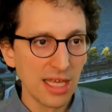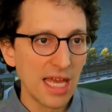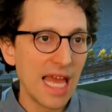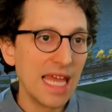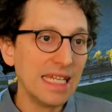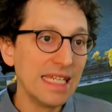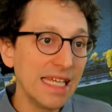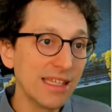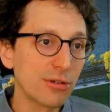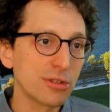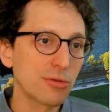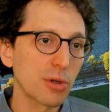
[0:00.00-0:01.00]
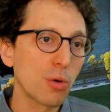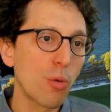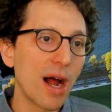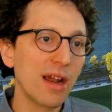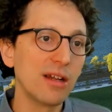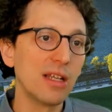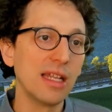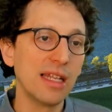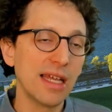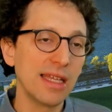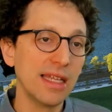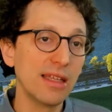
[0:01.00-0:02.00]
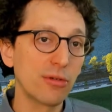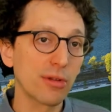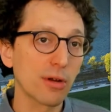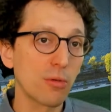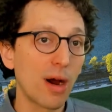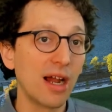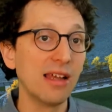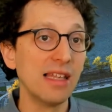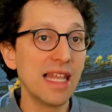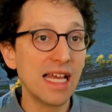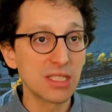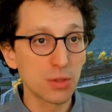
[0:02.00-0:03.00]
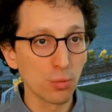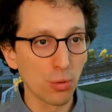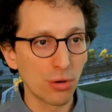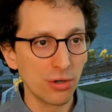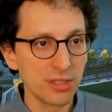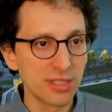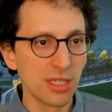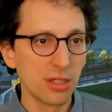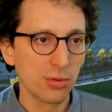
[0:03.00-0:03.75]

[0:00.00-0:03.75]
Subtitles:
and leaders require less words